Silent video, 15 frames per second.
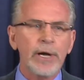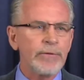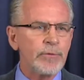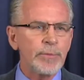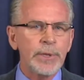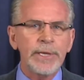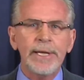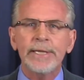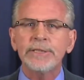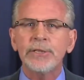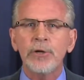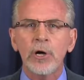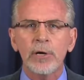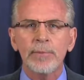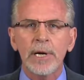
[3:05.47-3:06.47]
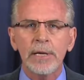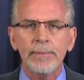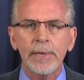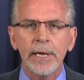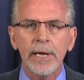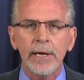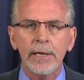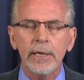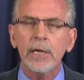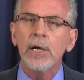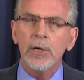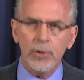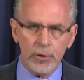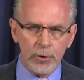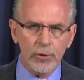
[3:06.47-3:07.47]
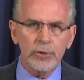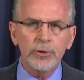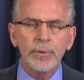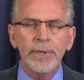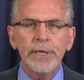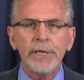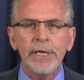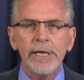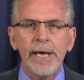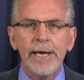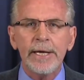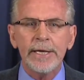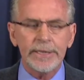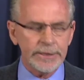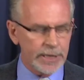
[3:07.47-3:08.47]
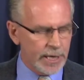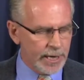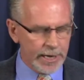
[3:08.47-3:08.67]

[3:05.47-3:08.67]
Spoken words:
Everybody that's an auto body mechanic knows what a DA is.